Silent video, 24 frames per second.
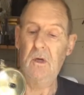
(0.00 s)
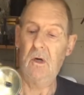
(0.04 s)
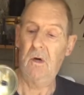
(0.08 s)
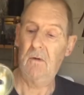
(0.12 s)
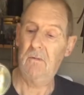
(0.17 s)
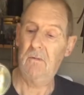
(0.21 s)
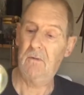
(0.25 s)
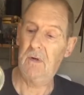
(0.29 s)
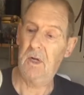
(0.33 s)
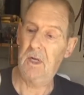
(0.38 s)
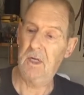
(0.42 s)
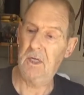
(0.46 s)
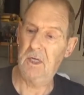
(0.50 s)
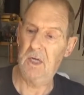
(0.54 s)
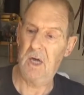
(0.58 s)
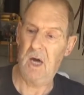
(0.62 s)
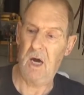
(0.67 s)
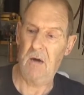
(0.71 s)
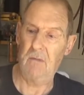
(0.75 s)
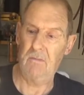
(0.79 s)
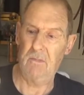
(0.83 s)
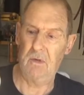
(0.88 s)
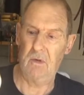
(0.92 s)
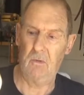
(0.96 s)
I've cleaned it
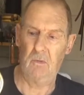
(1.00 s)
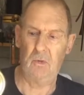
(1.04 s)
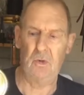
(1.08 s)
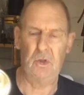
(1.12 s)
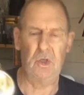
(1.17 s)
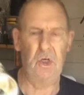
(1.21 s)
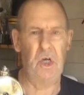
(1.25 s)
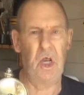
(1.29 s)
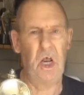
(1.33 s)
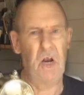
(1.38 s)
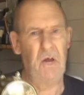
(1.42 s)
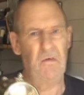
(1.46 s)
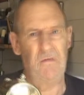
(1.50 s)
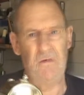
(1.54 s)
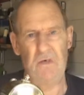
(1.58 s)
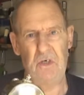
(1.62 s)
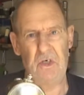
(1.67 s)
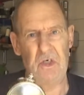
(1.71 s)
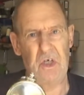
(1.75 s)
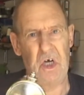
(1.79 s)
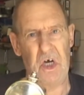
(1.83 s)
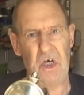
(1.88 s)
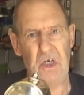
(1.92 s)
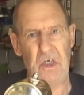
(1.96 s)
up. It was in hell of a
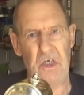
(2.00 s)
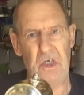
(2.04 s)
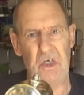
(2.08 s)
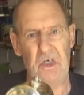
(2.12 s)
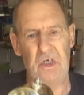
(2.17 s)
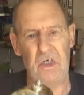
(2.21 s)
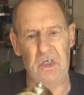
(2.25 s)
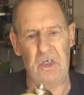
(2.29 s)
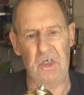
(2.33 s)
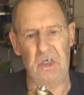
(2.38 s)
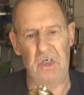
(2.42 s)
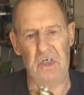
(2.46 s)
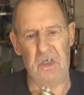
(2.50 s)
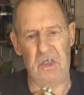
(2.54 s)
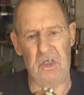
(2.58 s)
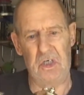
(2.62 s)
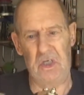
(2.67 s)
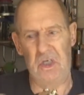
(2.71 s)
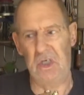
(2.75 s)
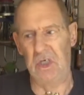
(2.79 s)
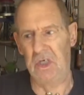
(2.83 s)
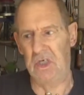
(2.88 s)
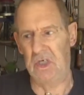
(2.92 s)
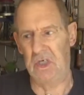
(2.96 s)
state, this
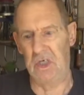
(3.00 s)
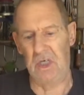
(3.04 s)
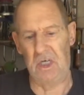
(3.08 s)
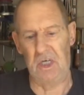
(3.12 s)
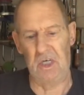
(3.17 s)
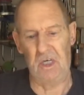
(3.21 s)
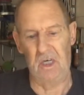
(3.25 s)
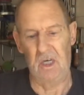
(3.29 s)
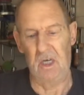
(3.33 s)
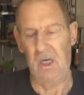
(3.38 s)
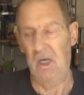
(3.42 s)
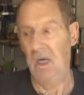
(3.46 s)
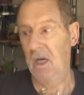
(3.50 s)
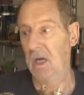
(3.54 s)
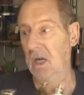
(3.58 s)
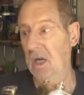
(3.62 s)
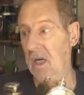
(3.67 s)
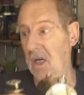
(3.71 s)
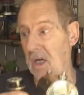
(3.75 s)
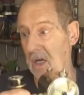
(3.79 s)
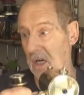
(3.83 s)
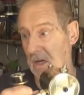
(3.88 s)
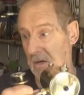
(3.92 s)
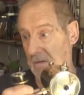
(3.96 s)
thing,
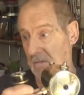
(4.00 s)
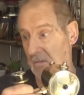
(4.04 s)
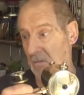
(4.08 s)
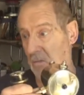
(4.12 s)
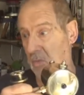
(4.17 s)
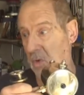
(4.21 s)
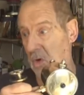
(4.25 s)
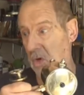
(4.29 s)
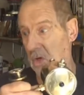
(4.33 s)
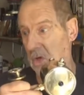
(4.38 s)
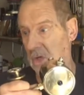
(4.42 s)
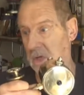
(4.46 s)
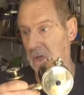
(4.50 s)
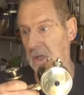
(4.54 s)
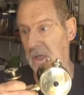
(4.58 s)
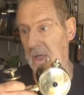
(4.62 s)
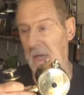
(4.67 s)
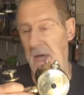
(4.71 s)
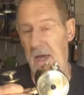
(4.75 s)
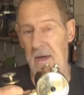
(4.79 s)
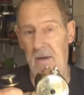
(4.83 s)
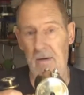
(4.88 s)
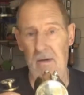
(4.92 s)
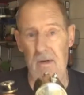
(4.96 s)
worse than
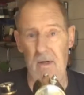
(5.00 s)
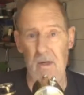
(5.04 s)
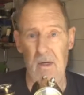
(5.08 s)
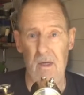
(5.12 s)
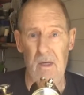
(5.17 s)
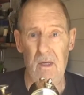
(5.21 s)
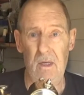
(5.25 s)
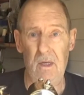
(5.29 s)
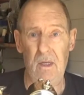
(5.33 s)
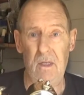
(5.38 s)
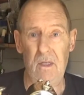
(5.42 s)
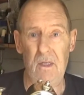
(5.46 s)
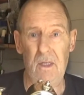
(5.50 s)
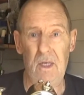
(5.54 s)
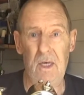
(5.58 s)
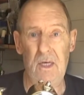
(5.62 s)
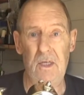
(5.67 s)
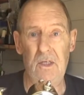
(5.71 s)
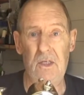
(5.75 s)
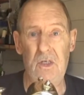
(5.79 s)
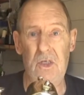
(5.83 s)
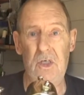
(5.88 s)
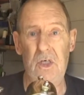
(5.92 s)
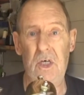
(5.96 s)
that
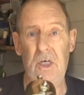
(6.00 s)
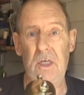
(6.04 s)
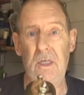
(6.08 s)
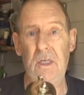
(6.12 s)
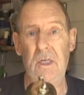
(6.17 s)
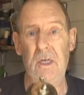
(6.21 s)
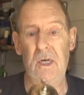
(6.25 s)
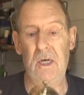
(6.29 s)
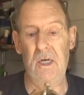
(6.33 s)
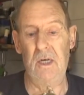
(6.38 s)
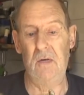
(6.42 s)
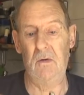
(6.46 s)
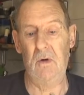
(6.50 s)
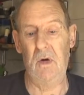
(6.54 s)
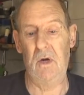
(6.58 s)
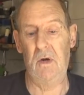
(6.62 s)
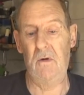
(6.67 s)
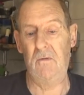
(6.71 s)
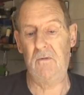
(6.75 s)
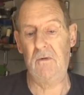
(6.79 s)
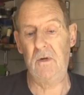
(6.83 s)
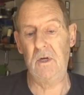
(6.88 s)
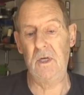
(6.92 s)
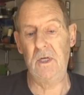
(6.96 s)
tin. Anyway,
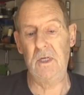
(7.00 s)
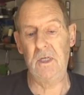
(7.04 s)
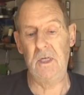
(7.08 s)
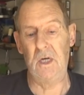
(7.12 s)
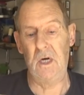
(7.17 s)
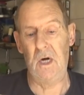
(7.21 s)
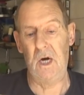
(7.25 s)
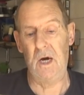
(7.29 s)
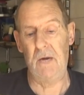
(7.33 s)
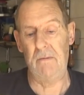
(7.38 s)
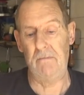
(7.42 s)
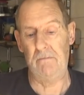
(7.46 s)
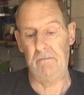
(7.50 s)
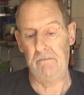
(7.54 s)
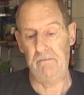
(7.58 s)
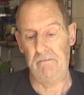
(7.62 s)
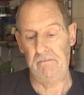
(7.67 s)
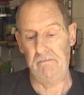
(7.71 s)
I've cleaned it up.